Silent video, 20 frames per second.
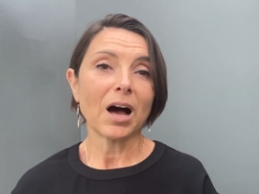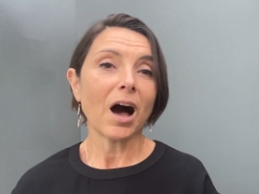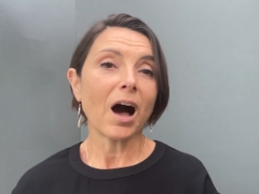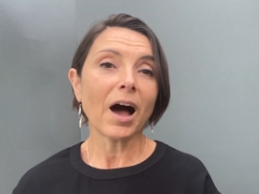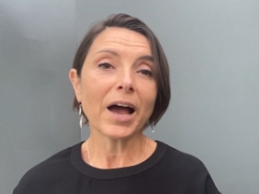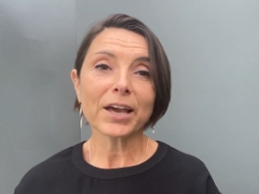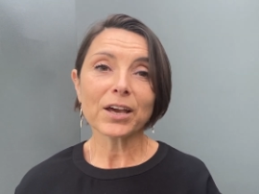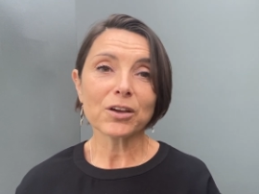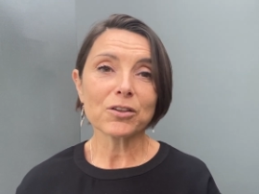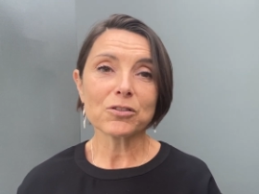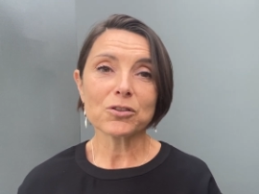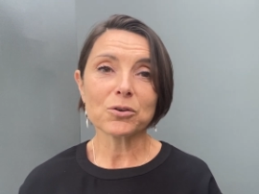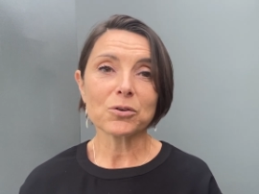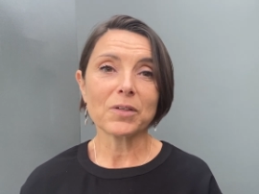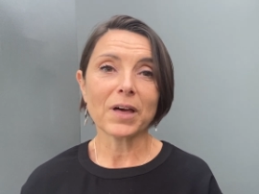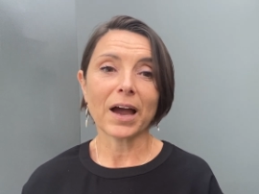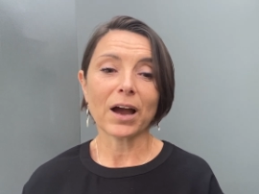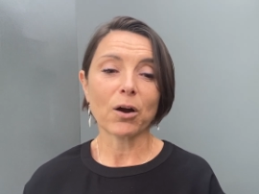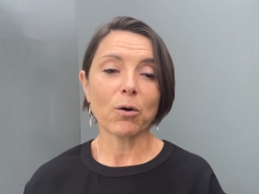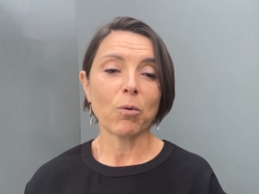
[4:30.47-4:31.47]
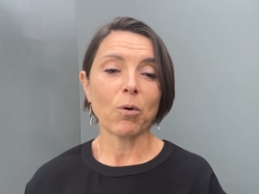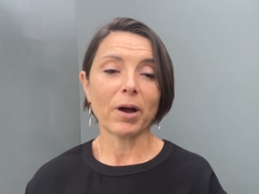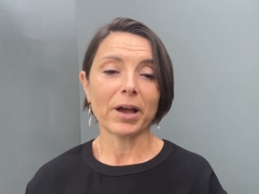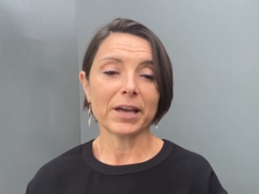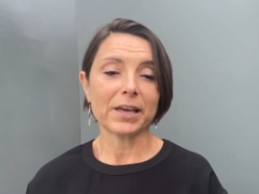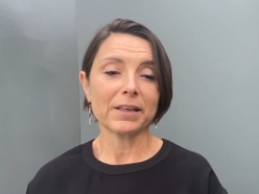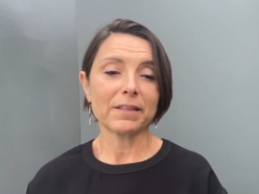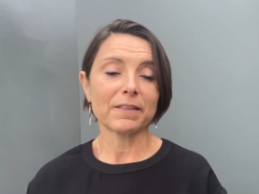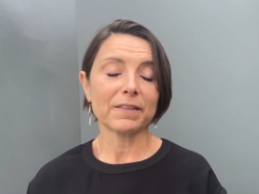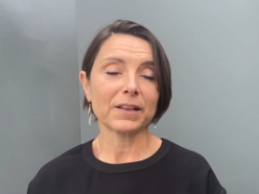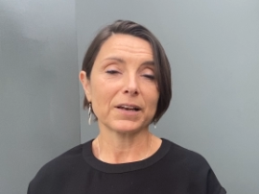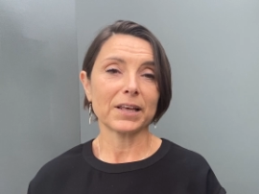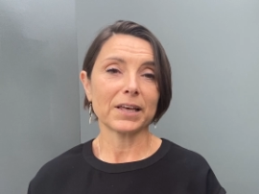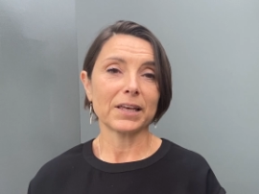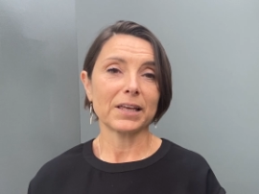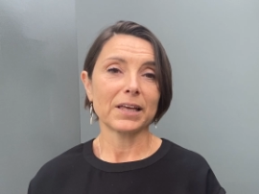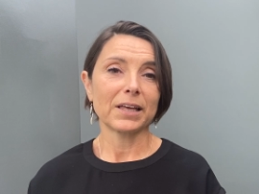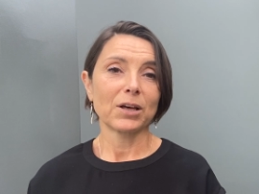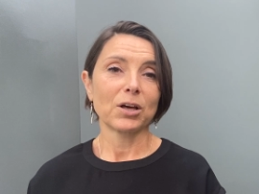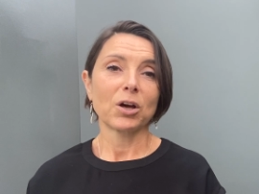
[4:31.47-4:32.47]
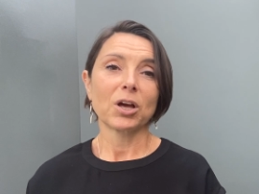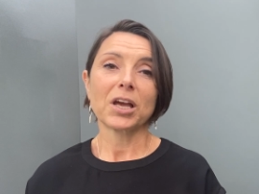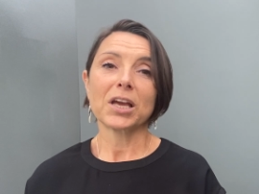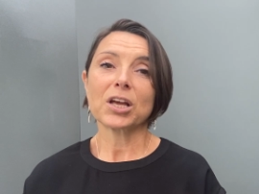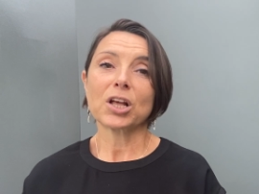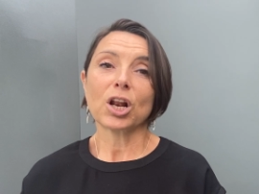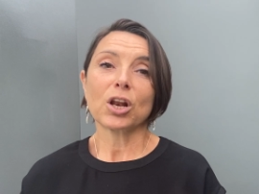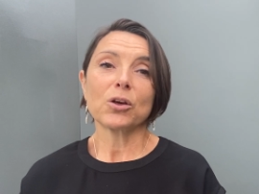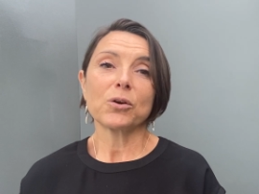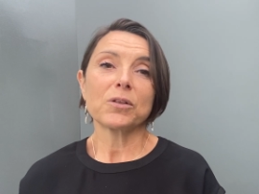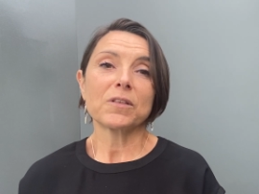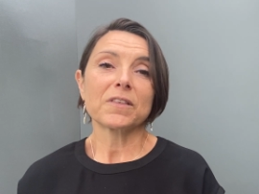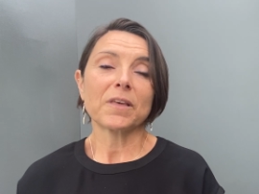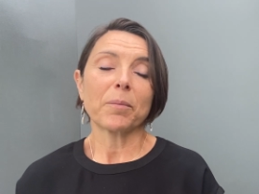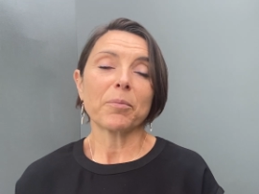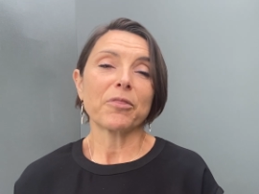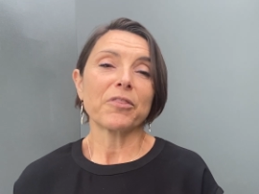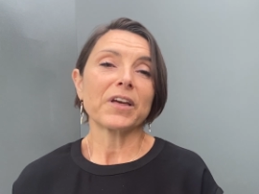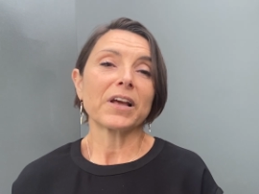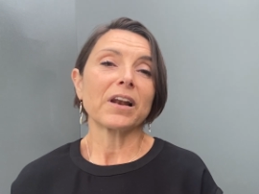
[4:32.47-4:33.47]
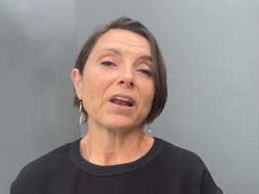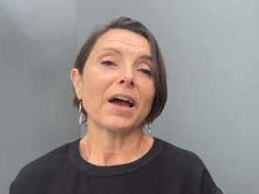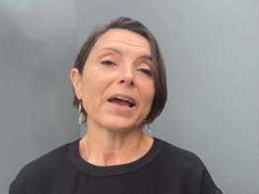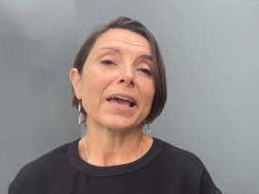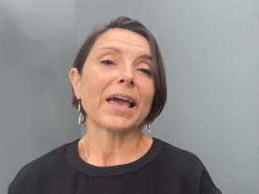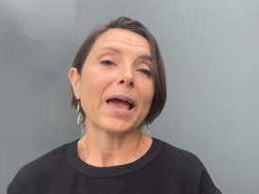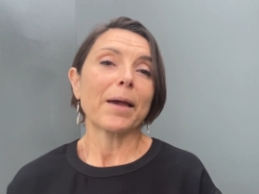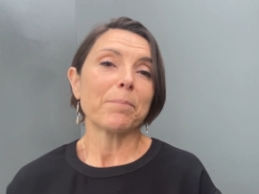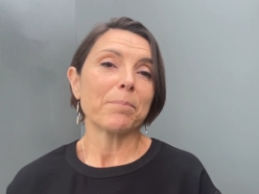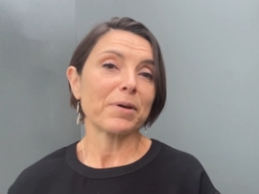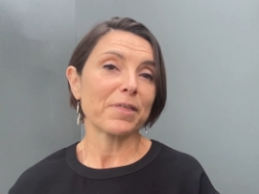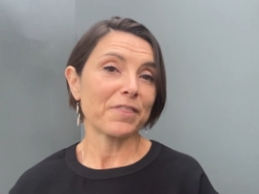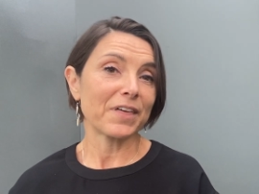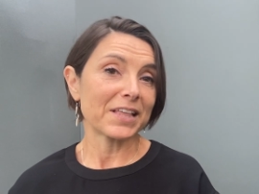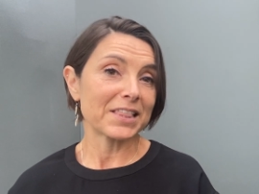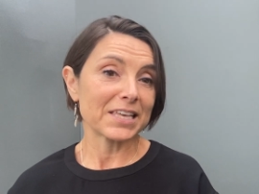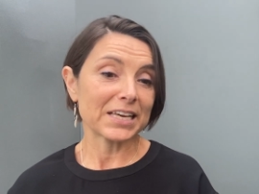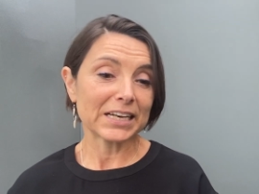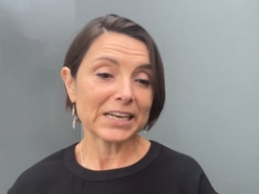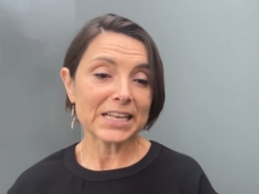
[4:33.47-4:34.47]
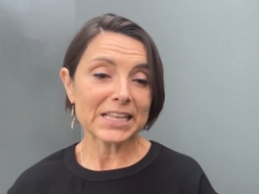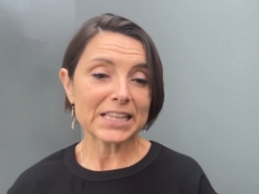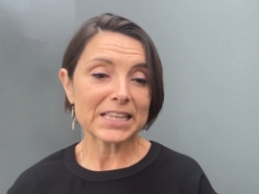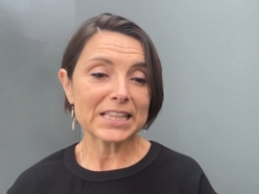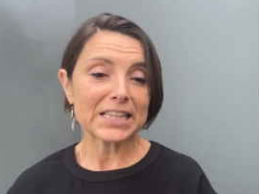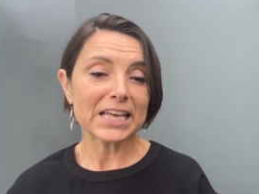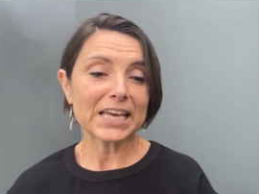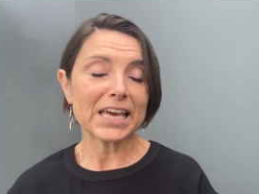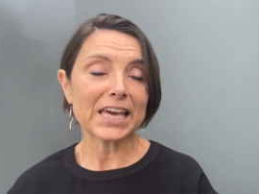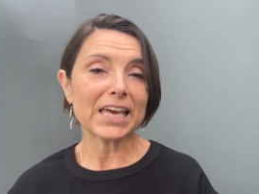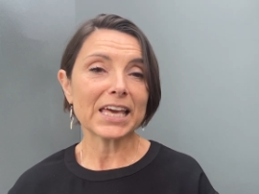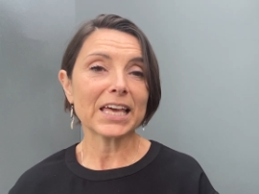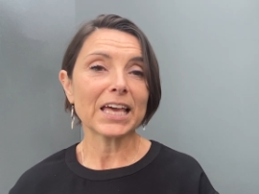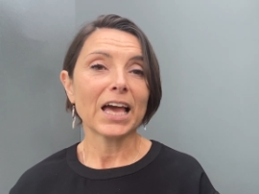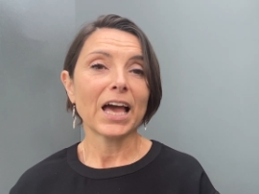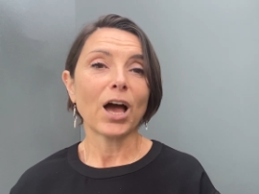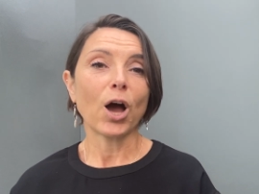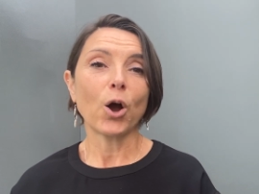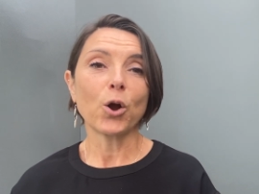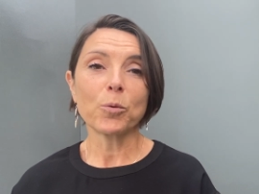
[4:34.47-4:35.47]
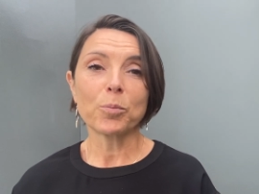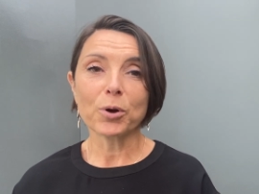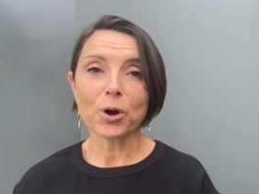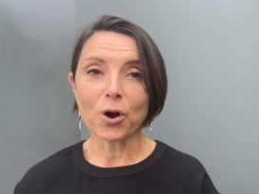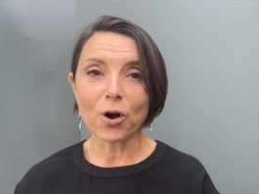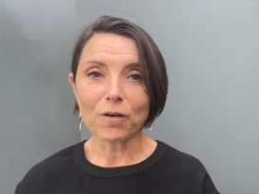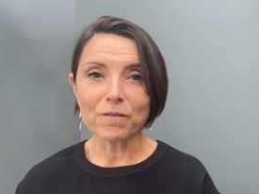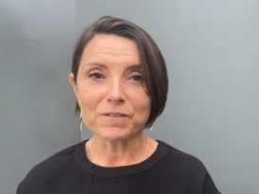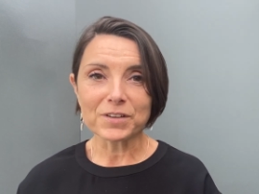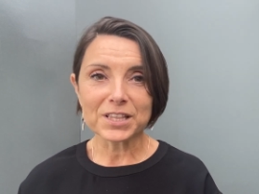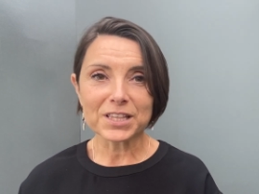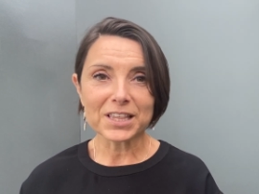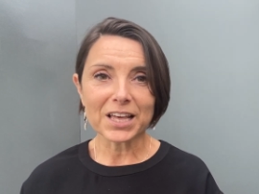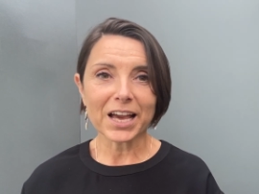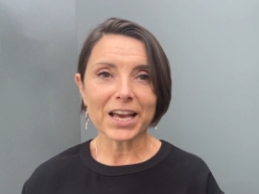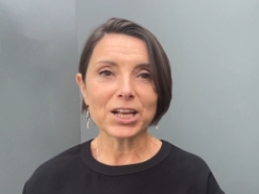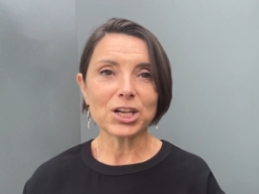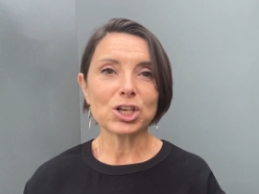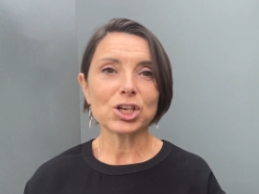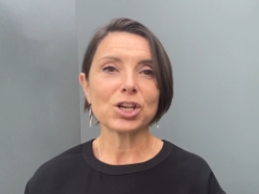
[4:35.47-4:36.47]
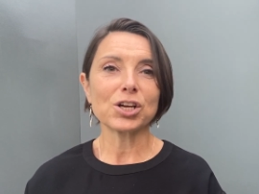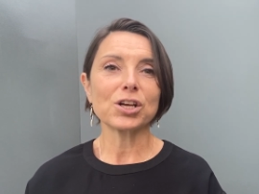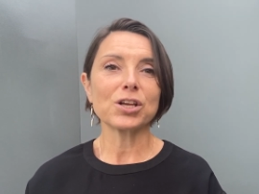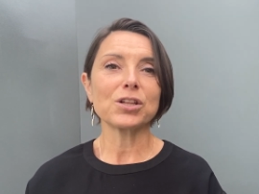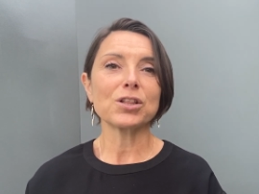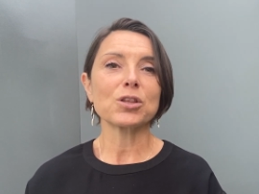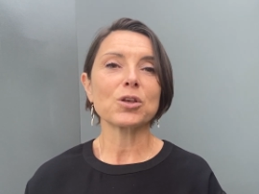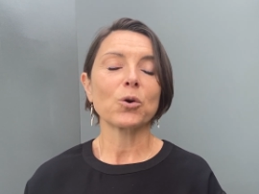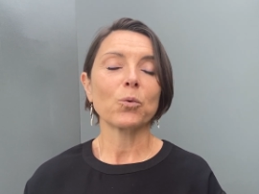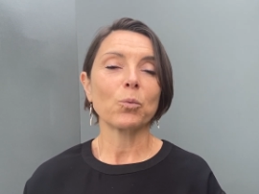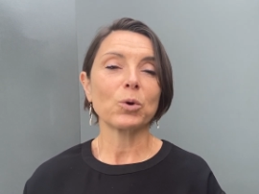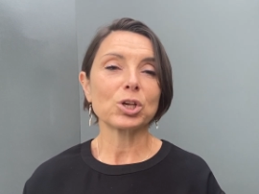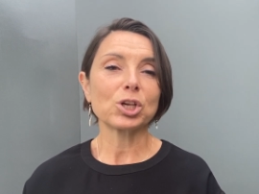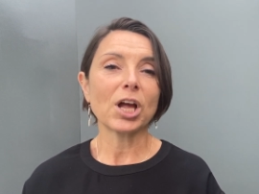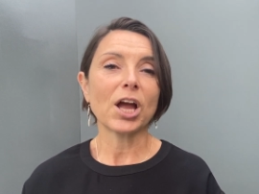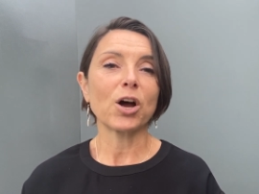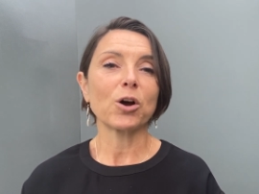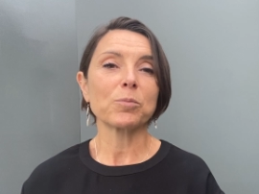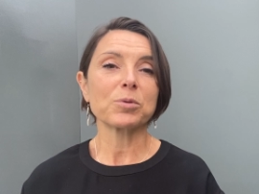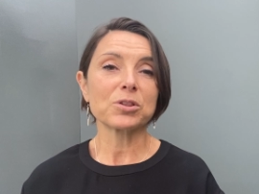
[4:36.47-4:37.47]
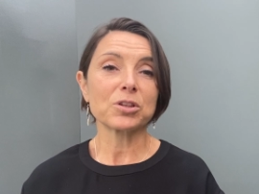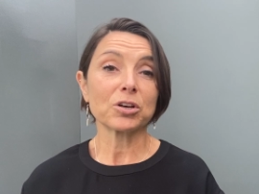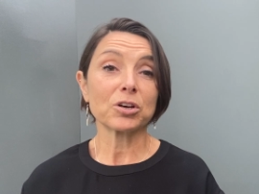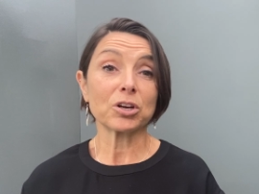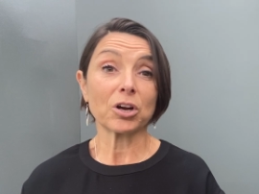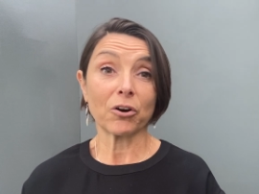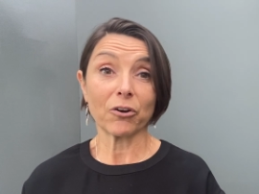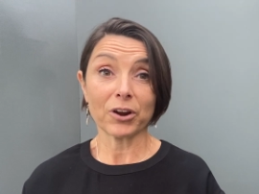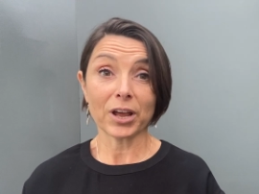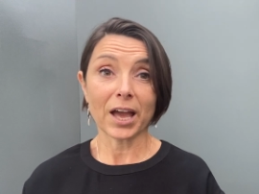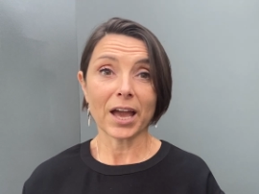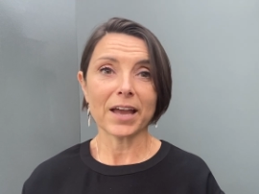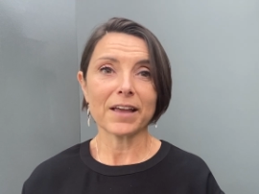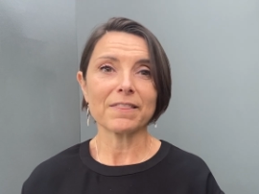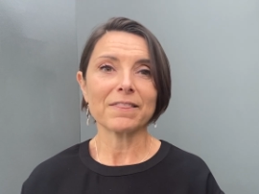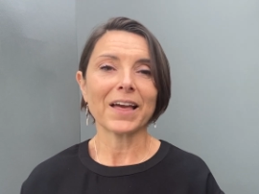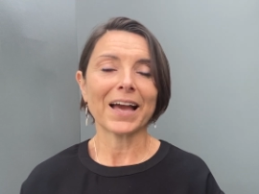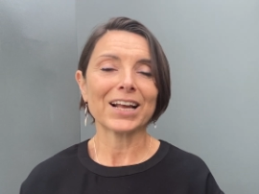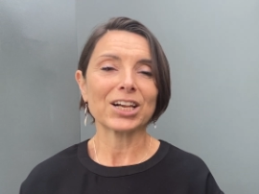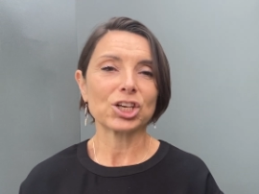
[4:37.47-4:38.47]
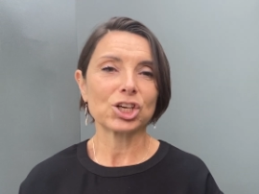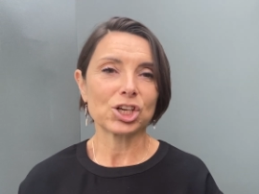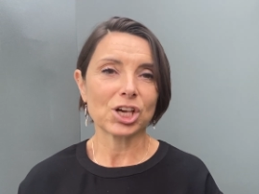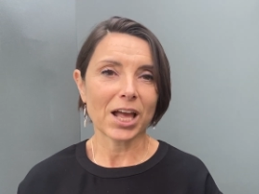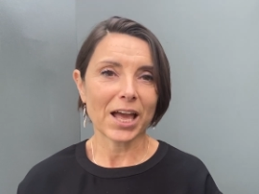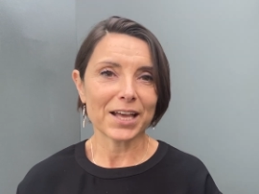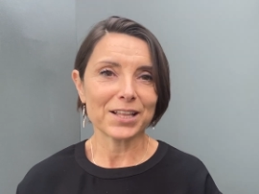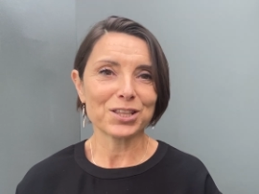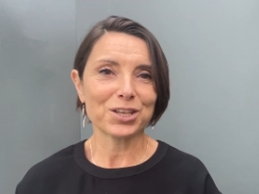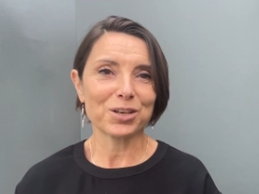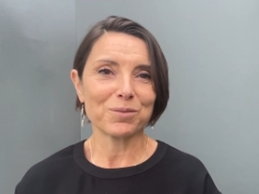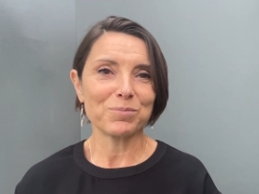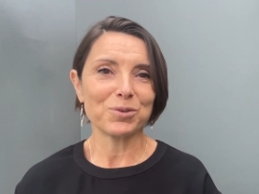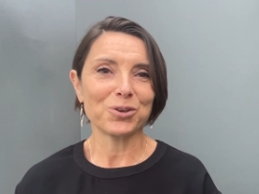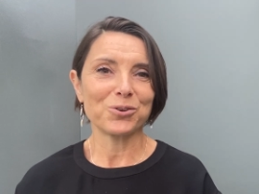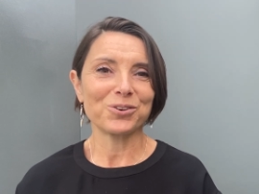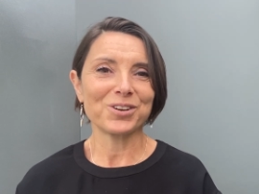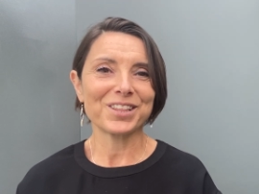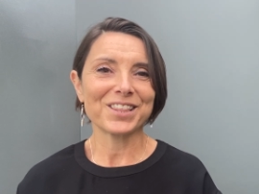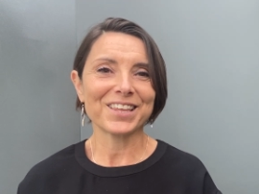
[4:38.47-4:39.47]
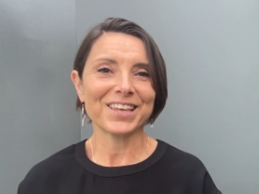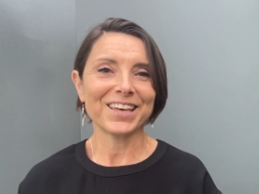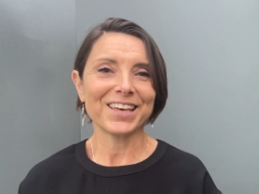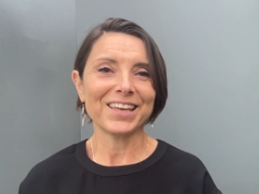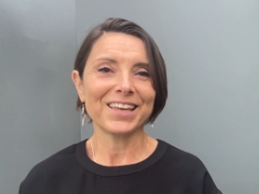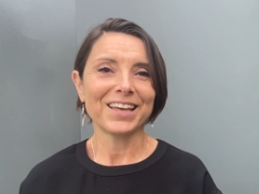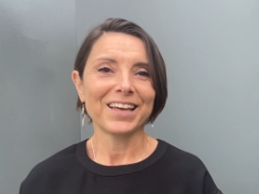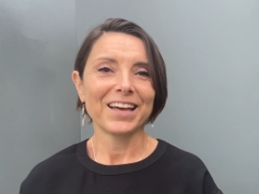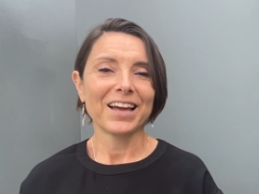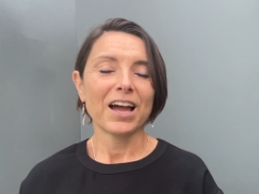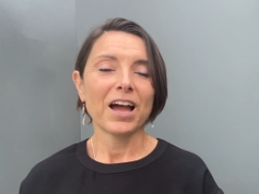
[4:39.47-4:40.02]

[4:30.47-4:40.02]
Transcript: I can do that quite easily. Include something like empathetic listening, open conversations, which helps to create that shared community,